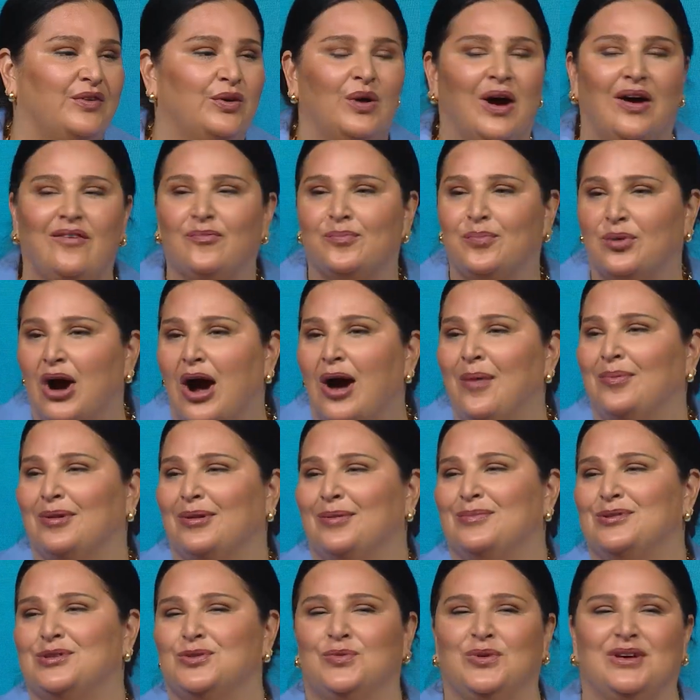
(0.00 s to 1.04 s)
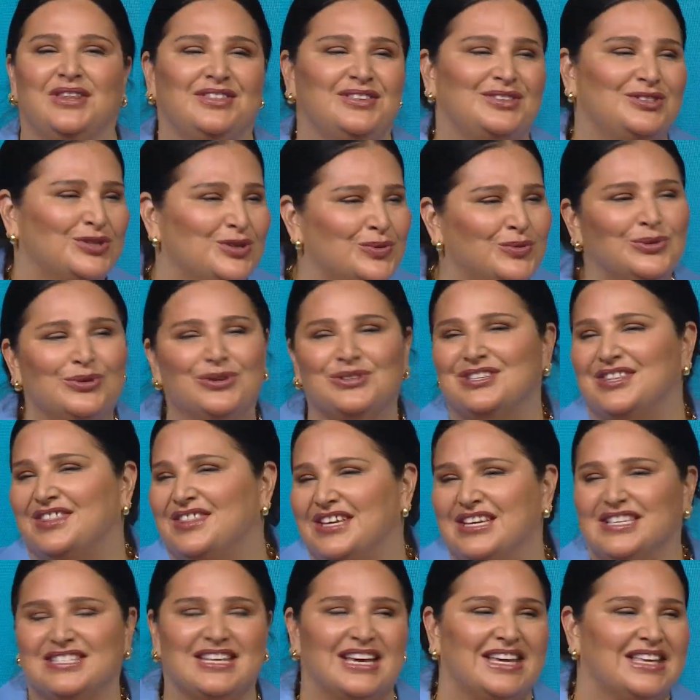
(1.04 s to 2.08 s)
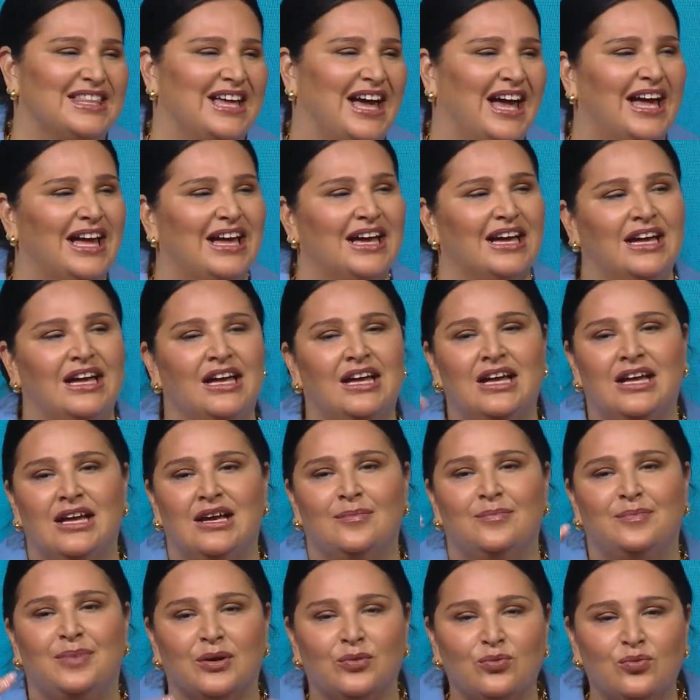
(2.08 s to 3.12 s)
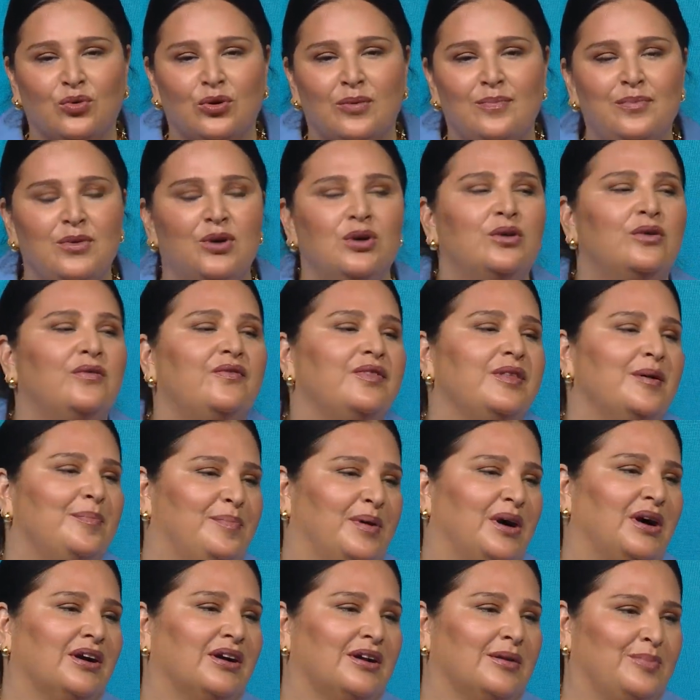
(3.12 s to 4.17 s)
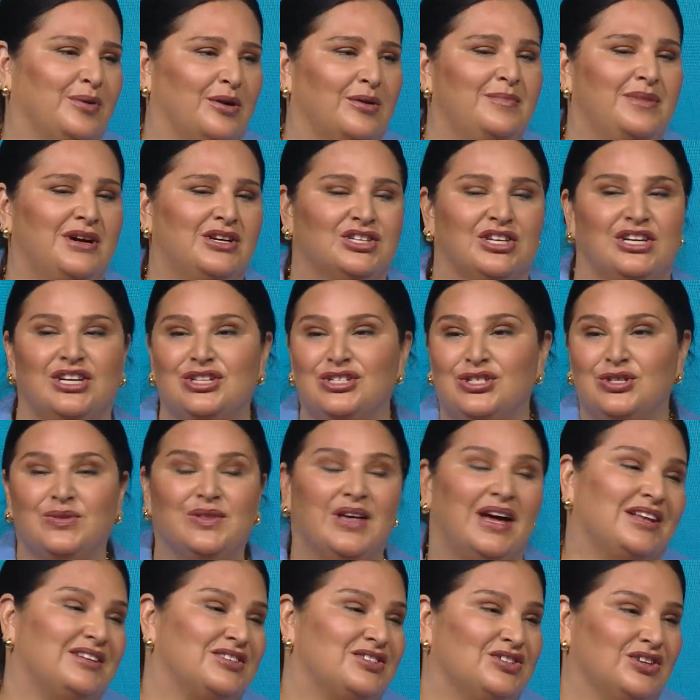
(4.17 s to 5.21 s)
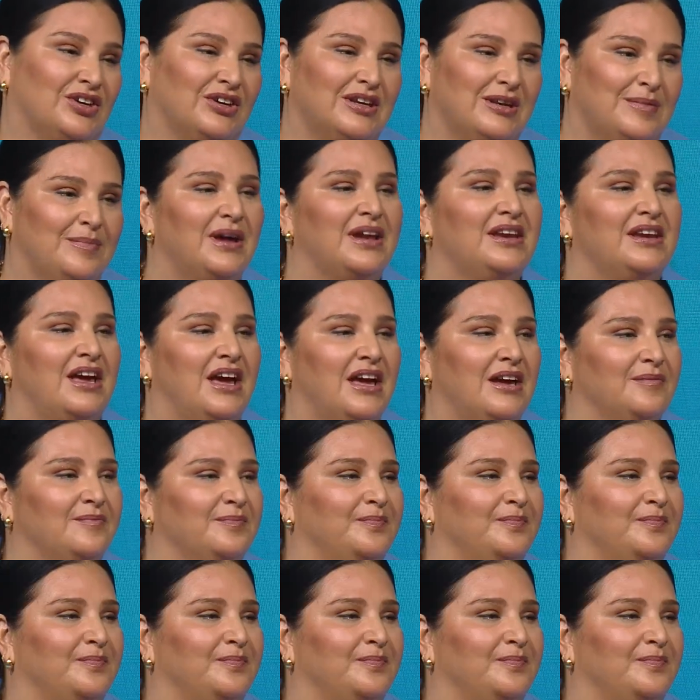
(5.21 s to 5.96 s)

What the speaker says: you have problems with tools and things like that. but remove the bar to permission and do that starting Monday.